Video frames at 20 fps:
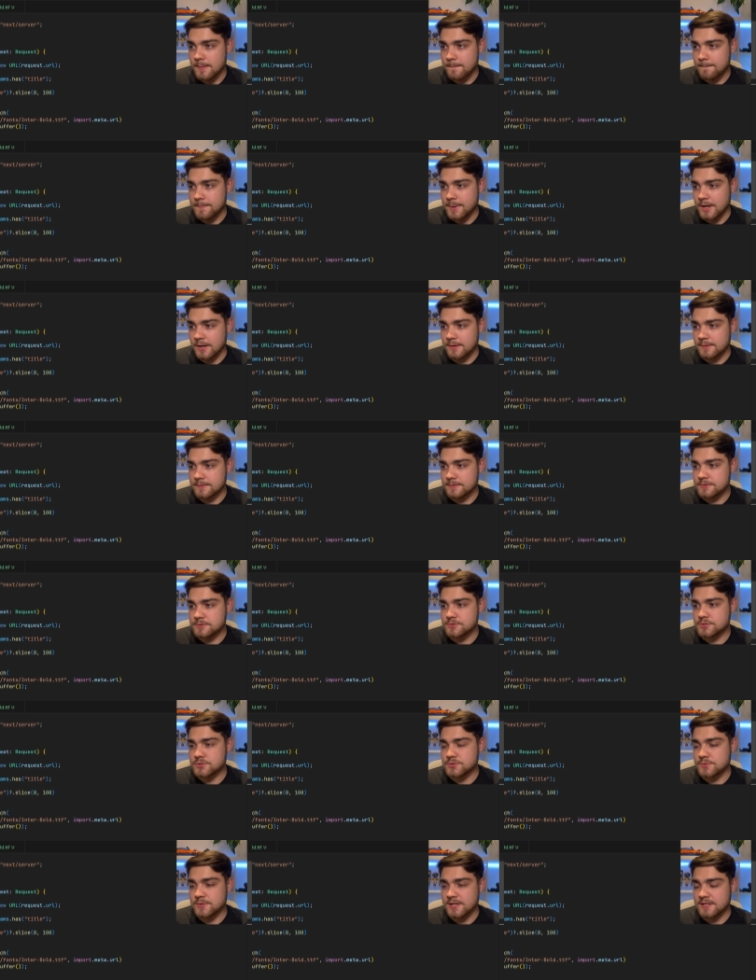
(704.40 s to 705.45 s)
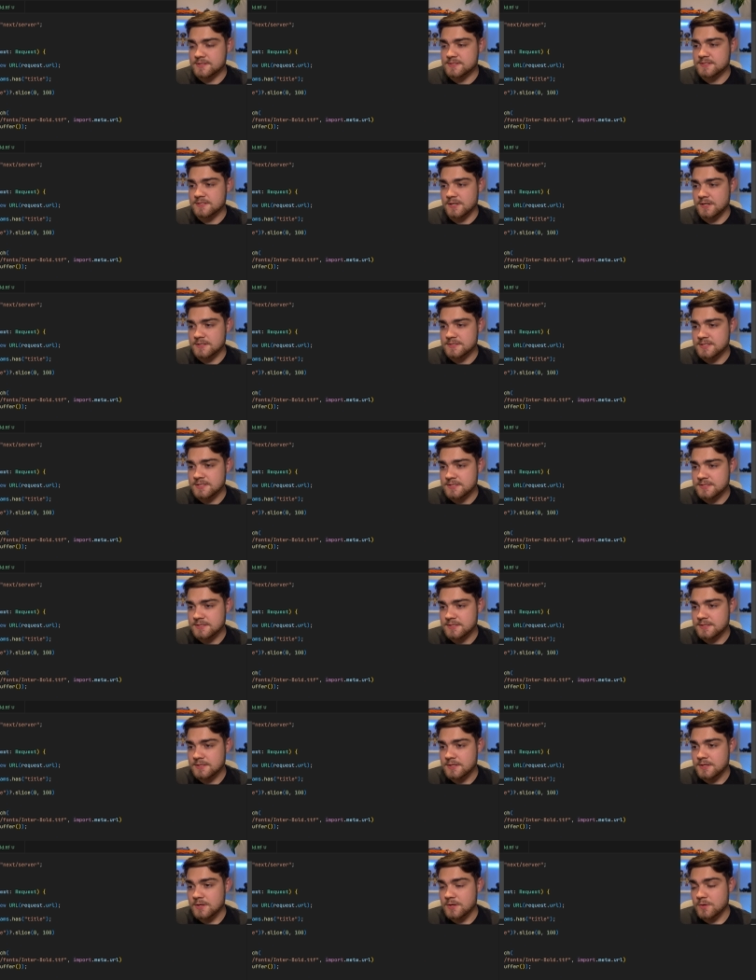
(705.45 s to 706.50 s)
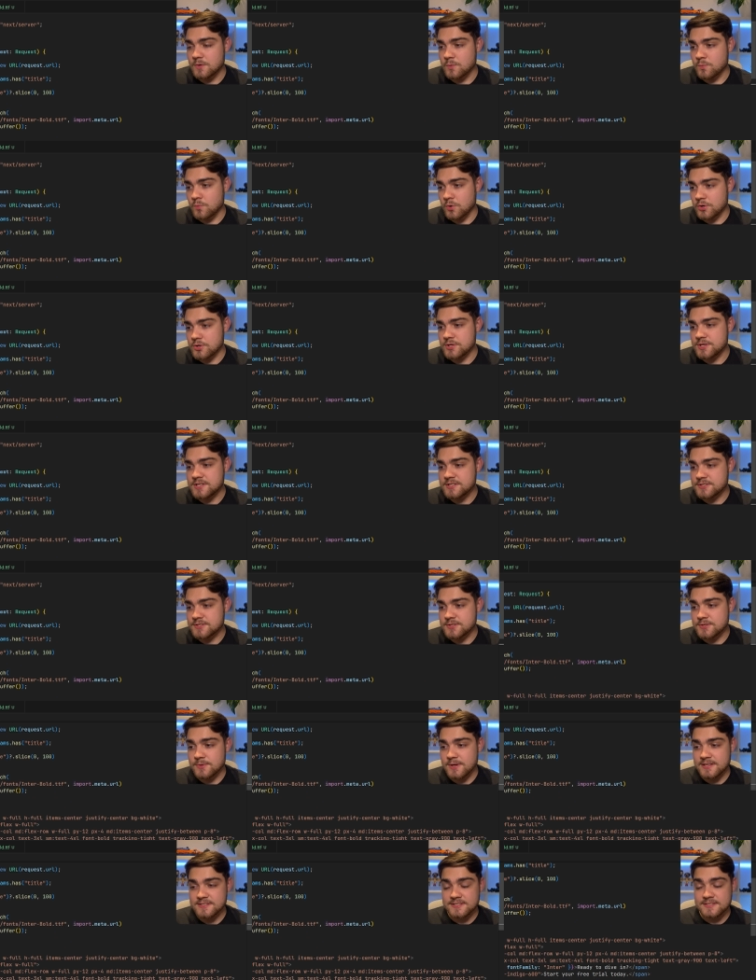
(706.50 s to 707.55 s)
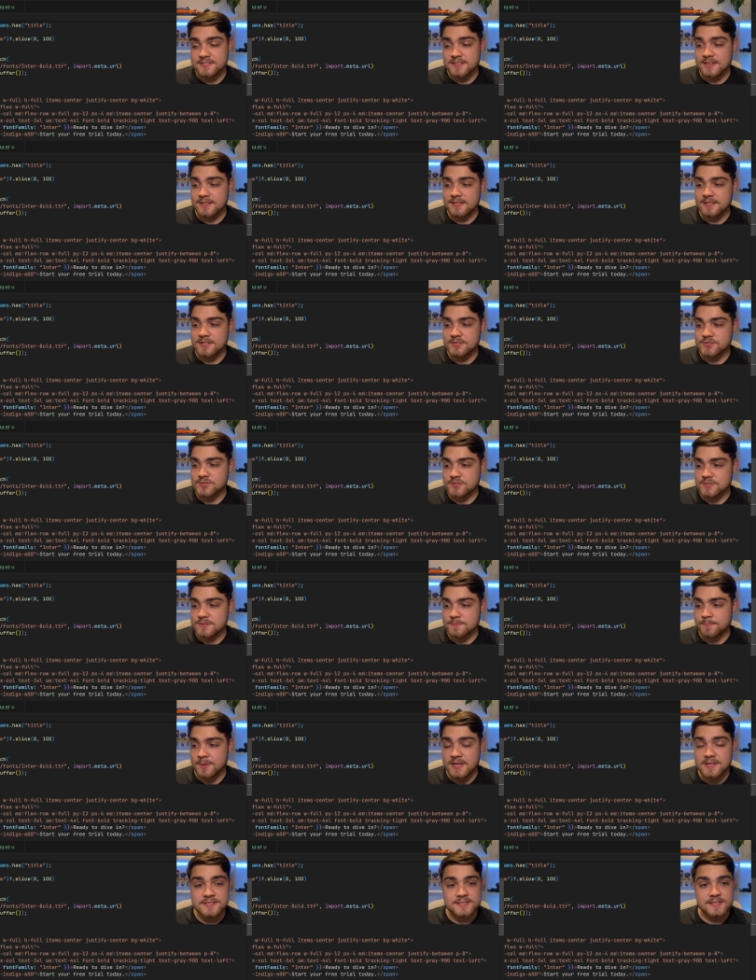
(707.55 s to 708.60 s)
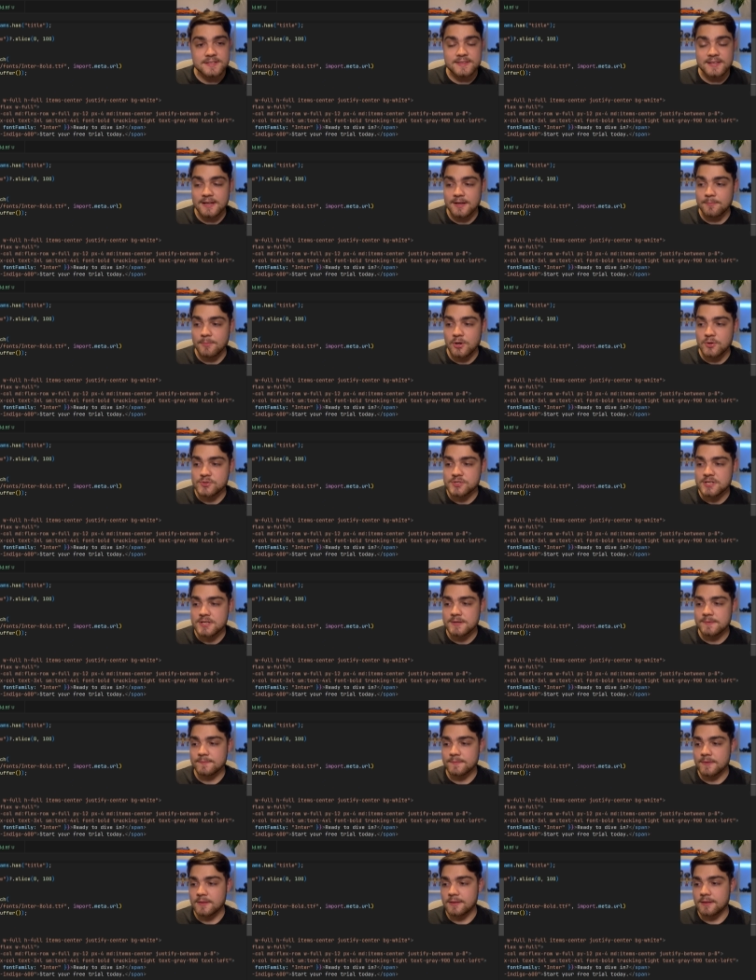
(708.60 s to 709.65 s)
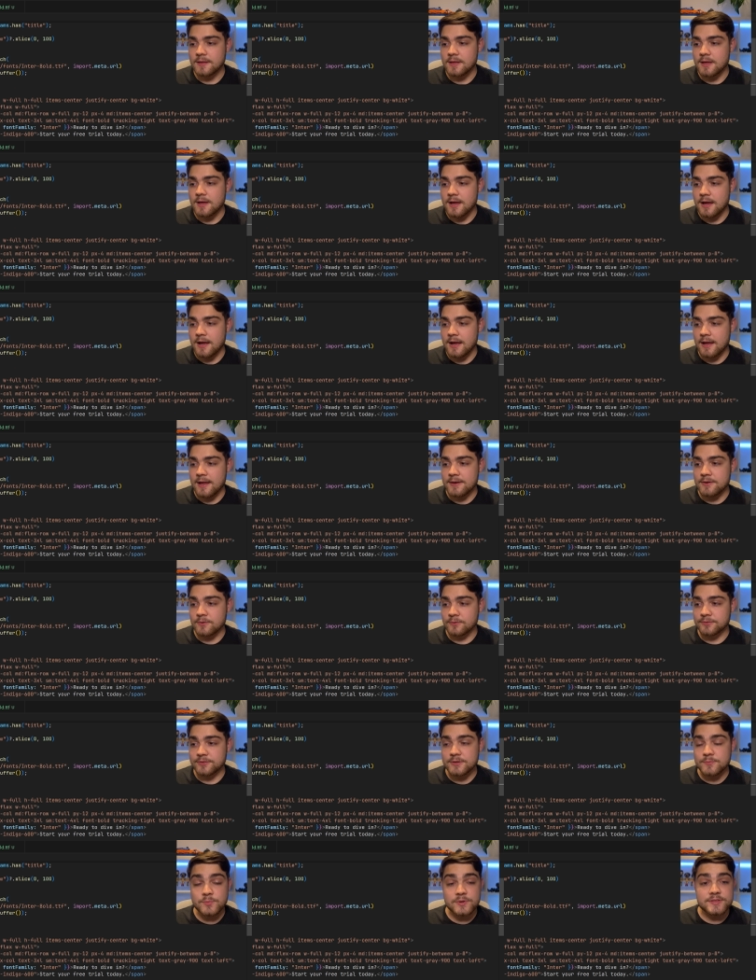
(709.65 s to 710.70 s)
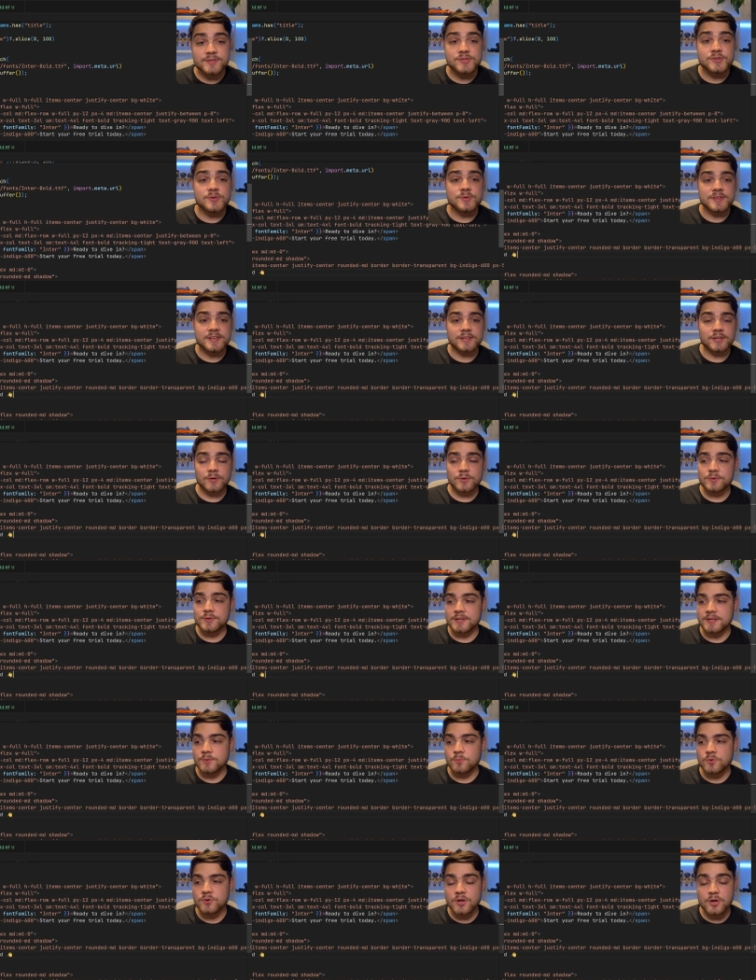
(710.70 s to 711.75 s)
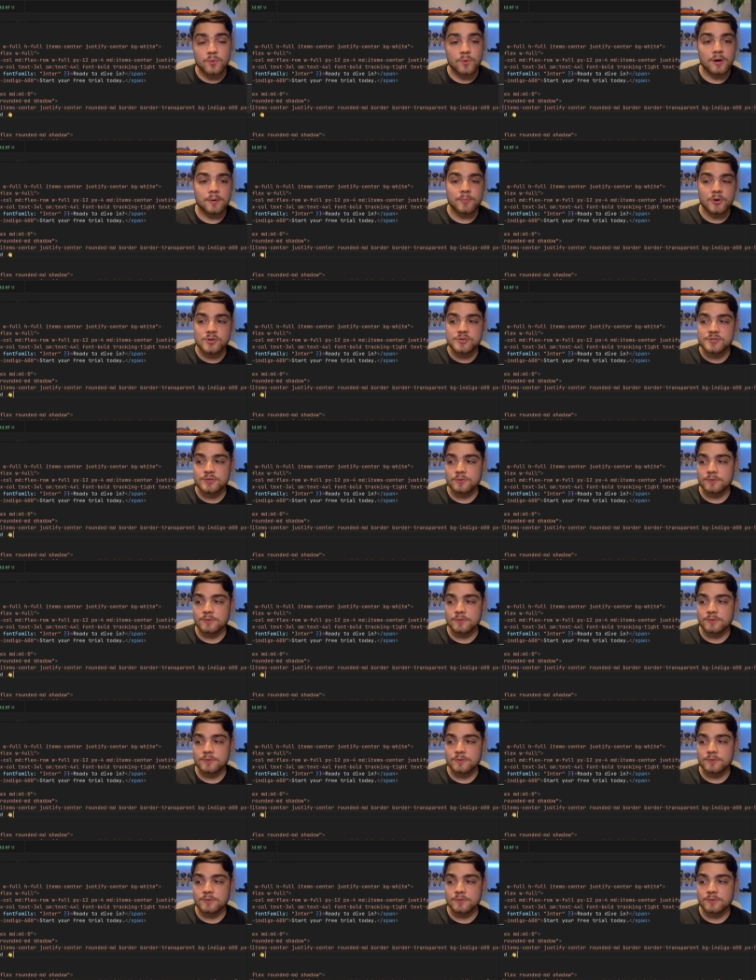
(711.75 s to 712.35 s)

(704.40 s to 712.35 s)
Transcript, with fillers: But to get started, what you need to do, as I said, is just paste in that emoji. And obviously with Unicode, it will know what emoji you're